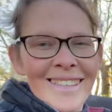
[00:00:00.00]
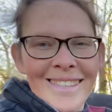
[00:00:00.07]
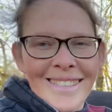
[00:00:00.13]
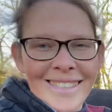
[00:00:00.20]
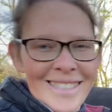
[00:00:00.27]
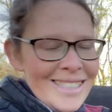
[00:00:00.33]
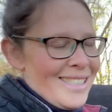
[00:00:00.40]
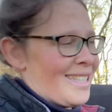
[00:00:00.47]

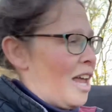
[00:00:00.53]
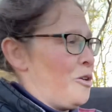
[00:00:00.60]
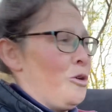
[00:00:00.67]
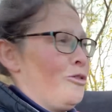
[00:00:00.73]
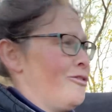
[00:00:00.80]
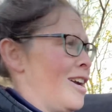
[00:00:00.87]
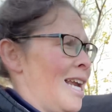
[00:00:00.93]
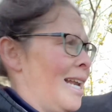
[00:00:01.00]
She's like, not
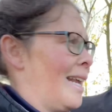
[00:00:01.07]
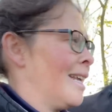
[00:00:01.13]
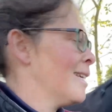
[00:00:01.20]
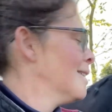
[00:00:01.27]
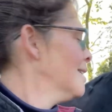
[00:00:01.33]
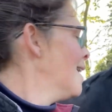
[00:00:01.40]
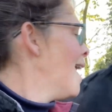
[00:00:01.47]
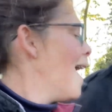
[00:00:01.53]
really.
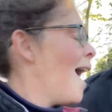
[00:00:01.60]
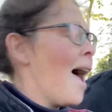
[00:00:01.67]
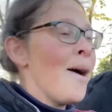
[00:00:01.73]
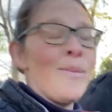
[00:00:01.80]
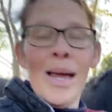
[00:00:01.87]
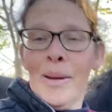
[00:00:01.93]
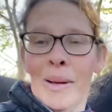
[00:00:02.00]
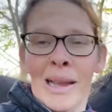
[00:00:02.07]

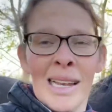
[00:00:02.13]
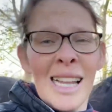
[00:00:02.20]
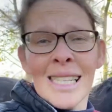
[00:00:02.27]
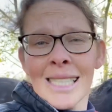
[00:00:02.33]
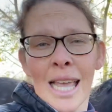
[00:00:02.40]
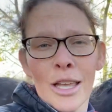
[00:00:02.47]
Anyway, let's get